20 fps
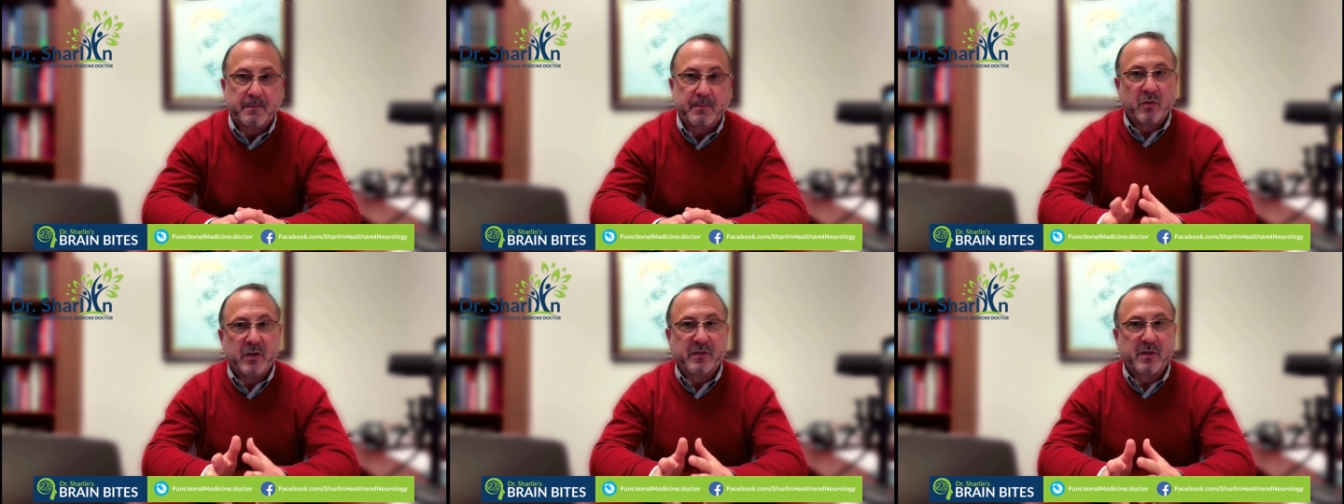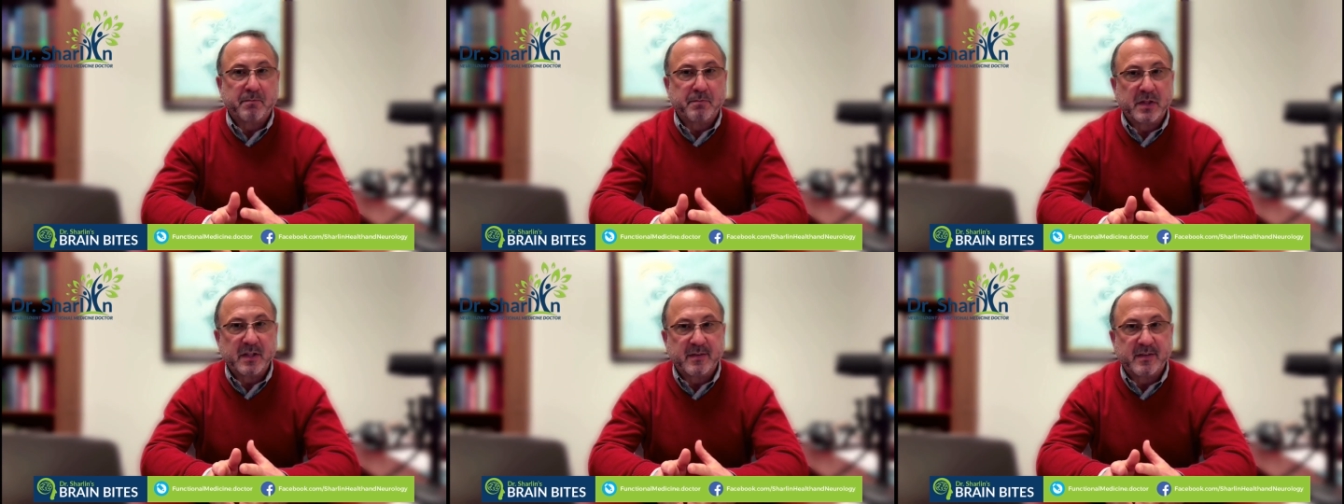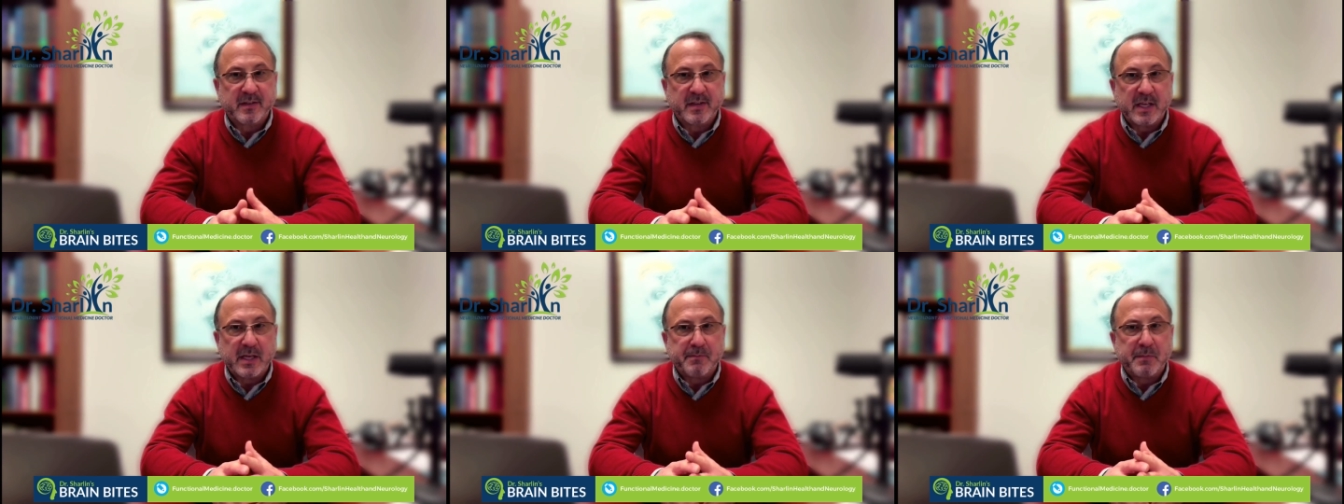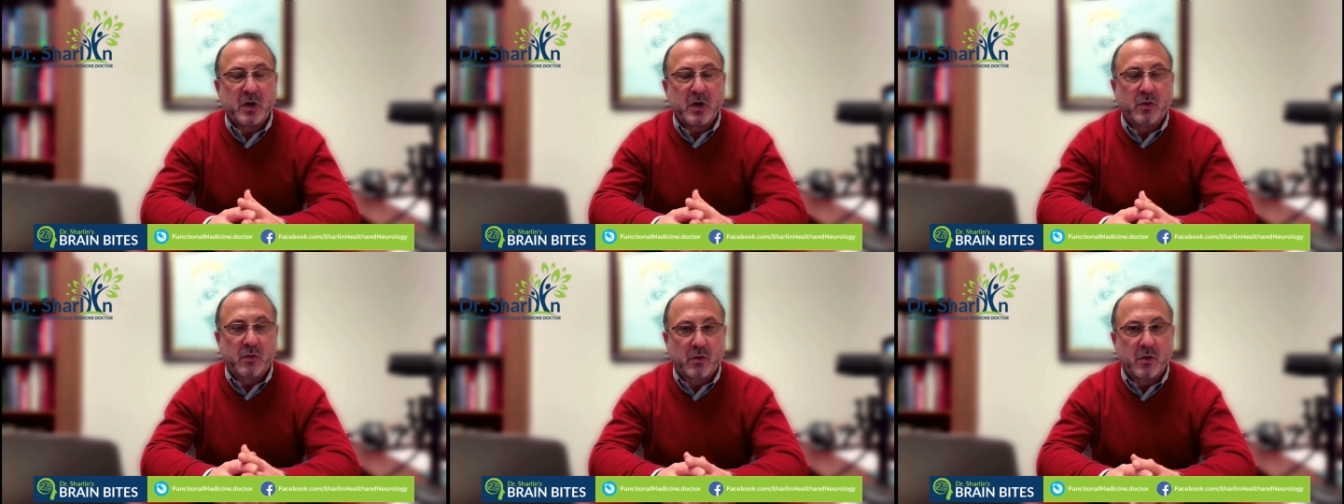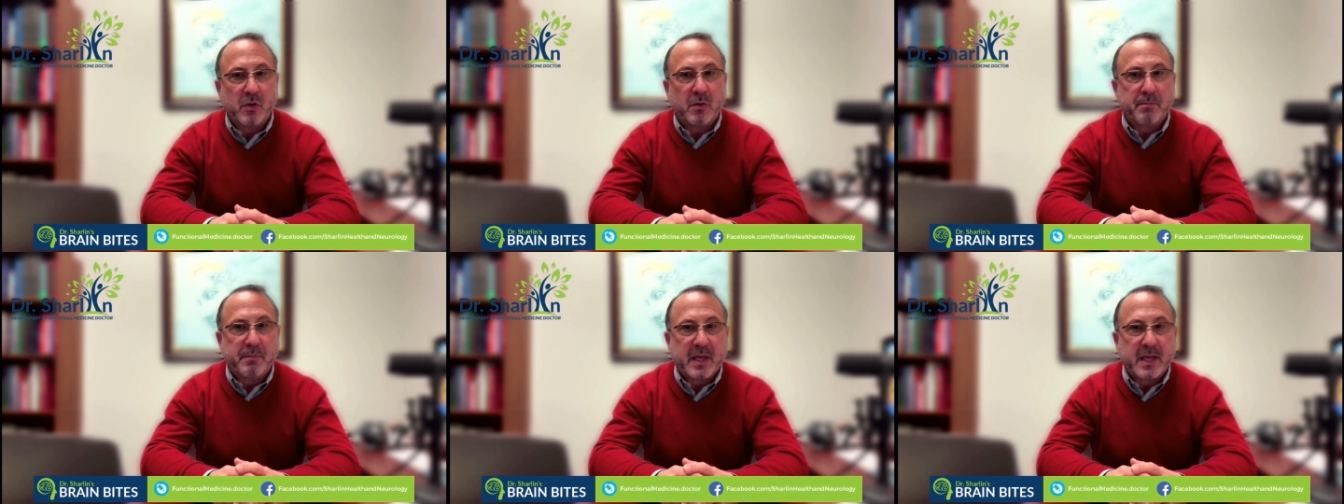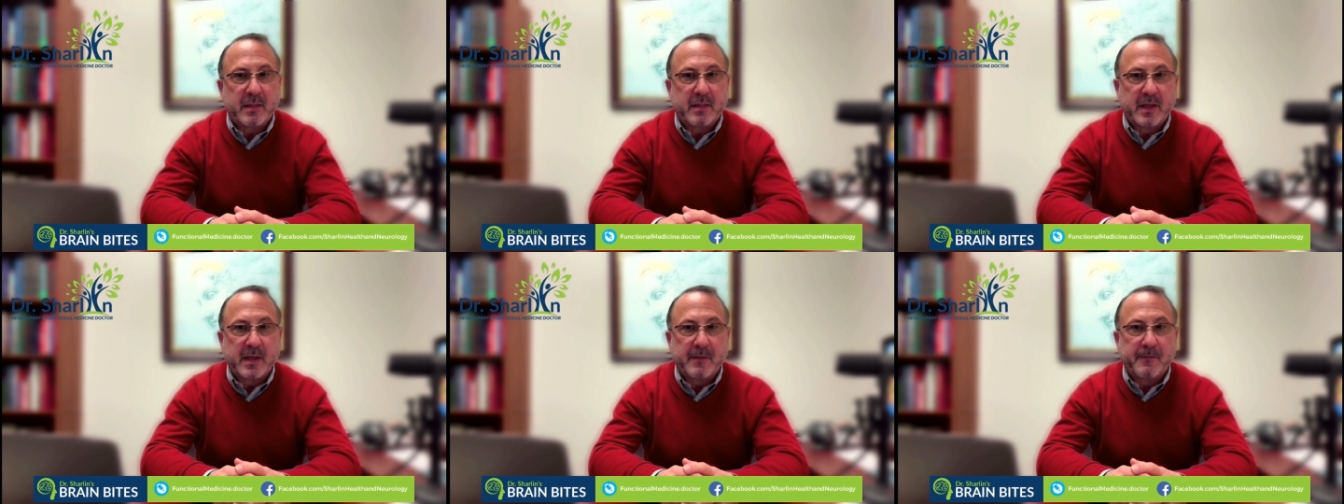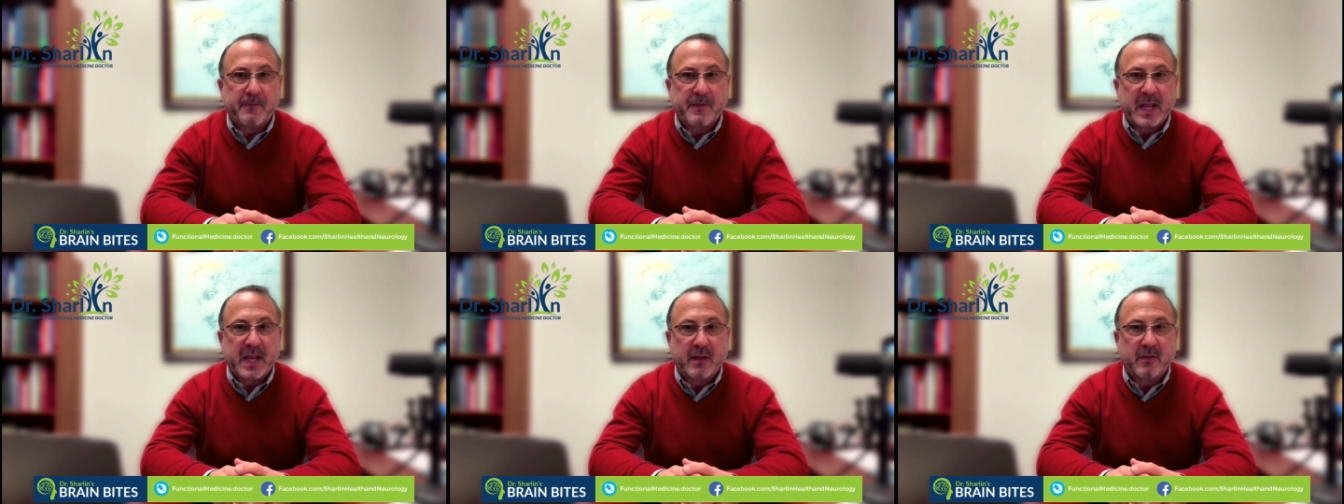There was a placebo group in
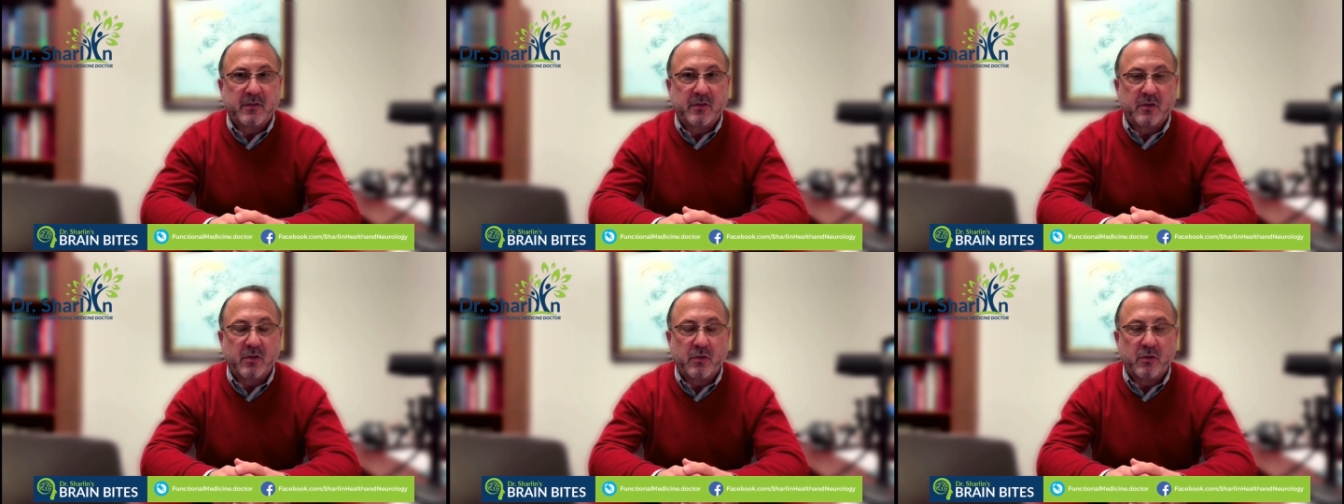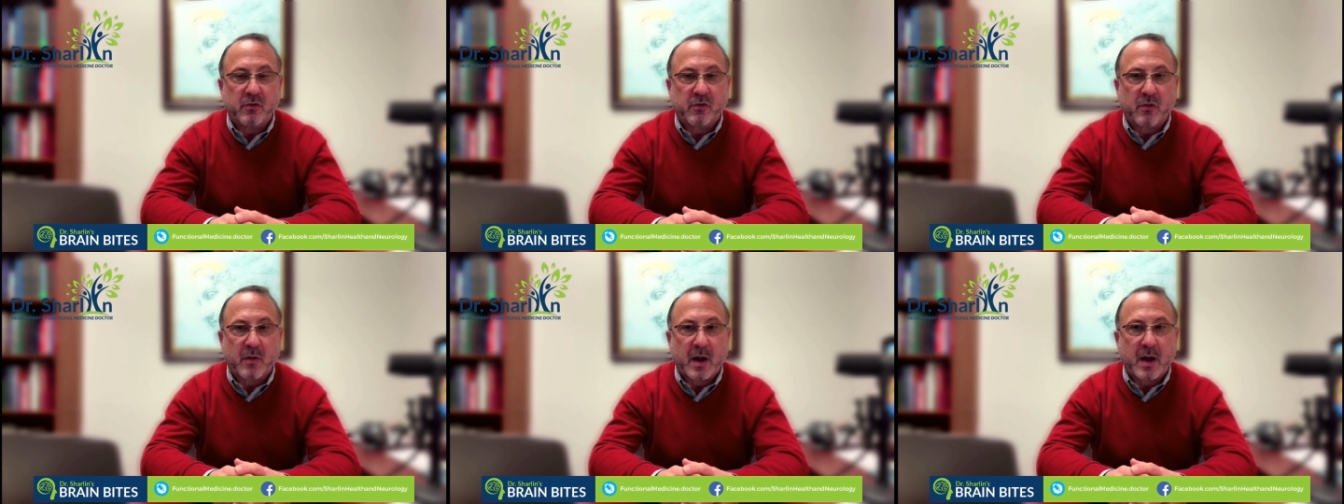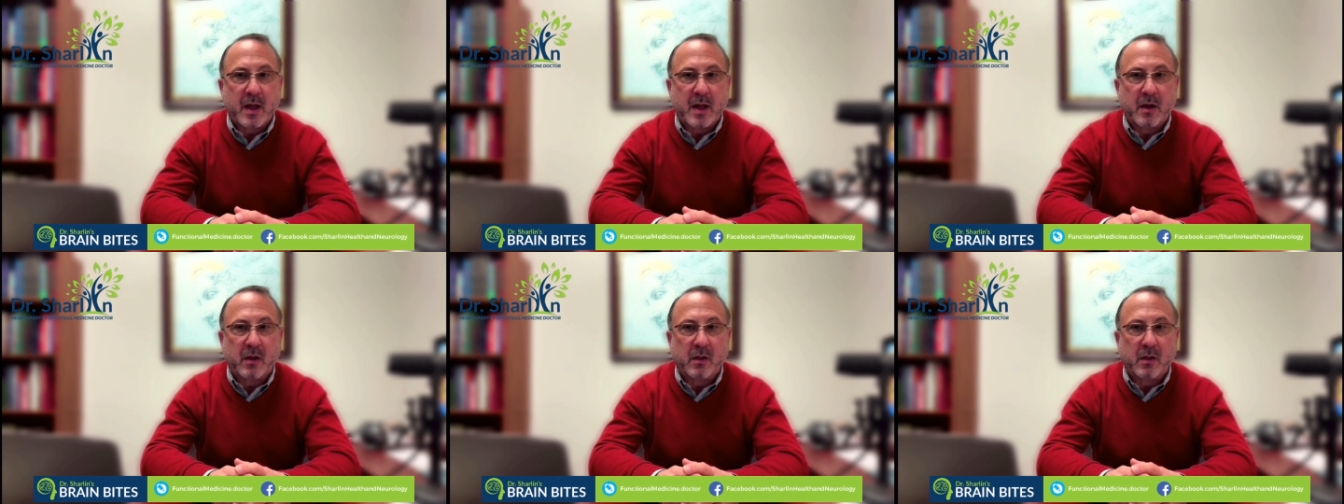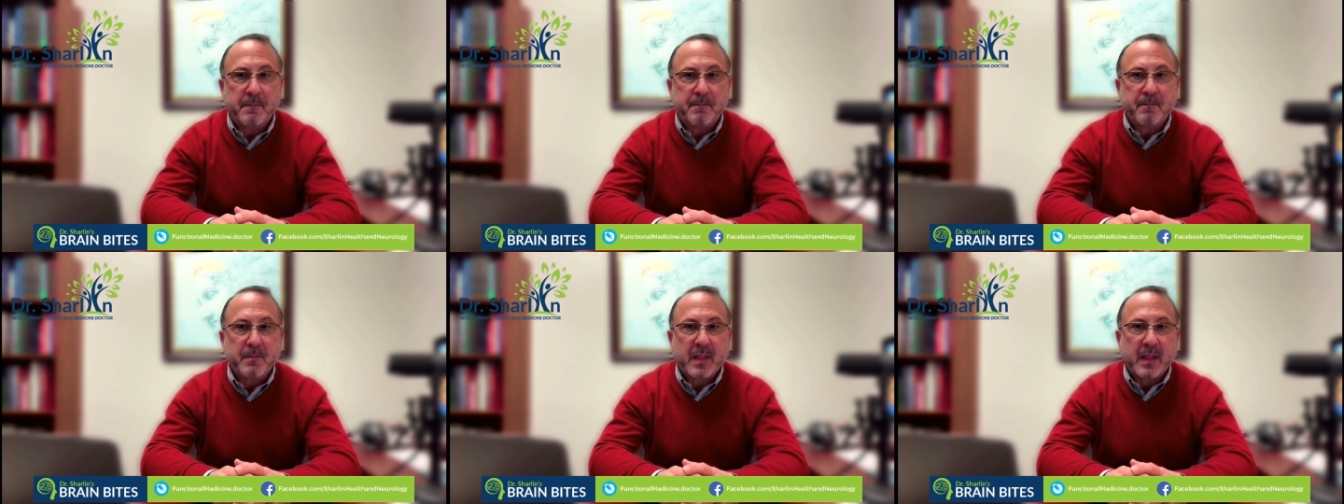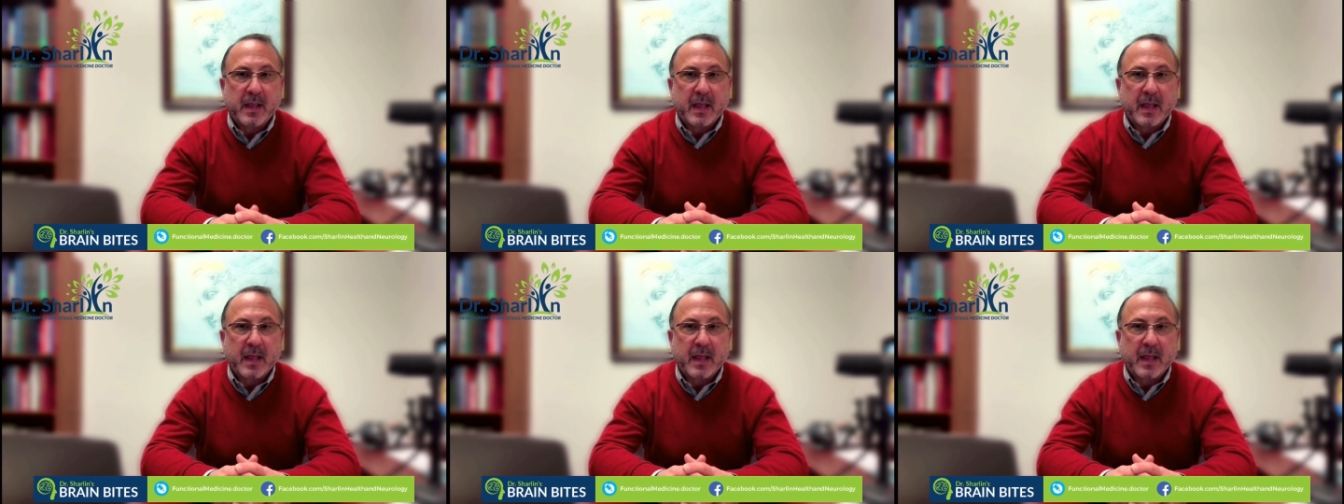the phase 2 trial,